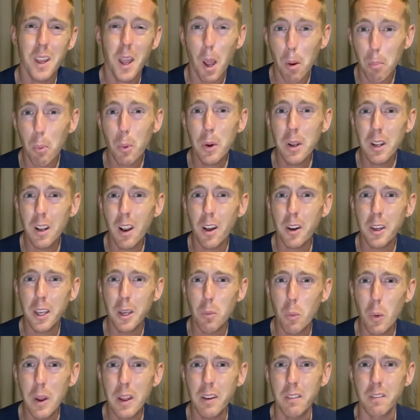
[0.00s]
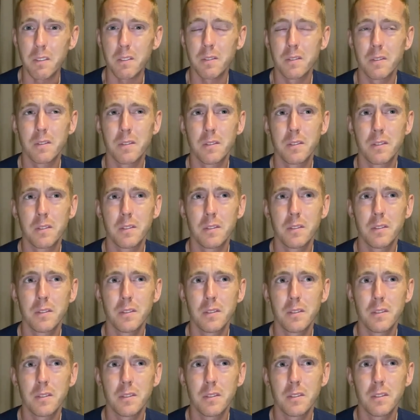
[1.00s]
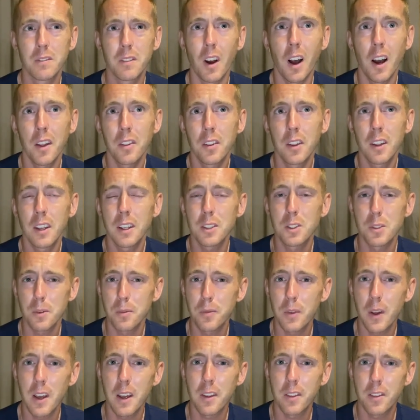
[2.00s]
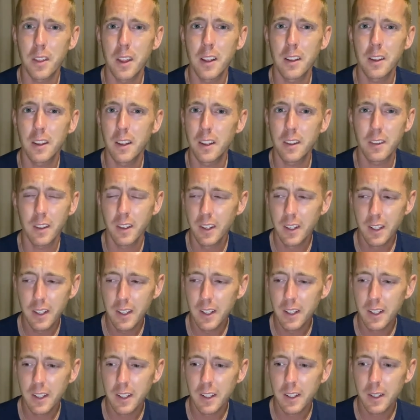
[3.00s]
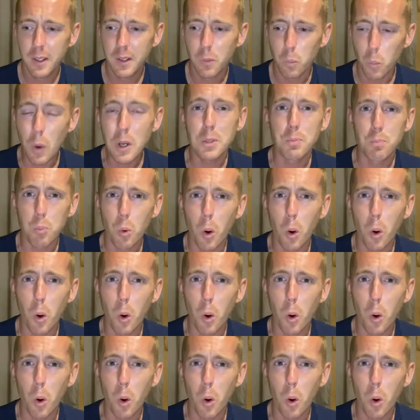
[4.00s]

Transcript: a pretty lucky win. I think it's a fair thing. West